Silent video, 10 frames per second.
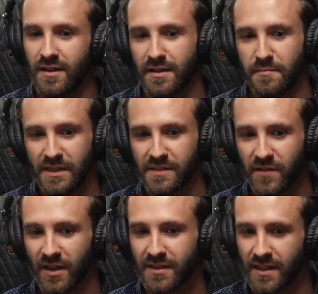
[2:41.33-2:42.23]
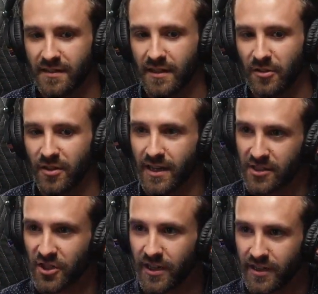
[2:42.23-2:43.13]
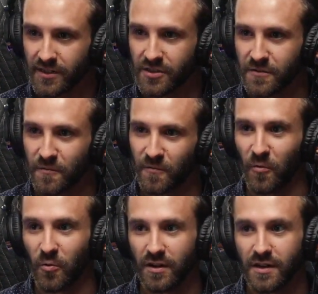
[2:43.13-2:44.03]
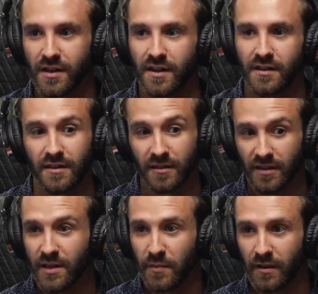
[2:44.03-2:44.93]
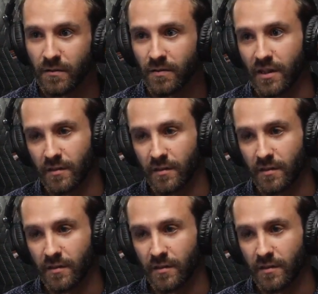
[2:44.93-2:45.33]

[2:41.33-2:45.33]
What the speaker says: piece of content that you can exchange for their email and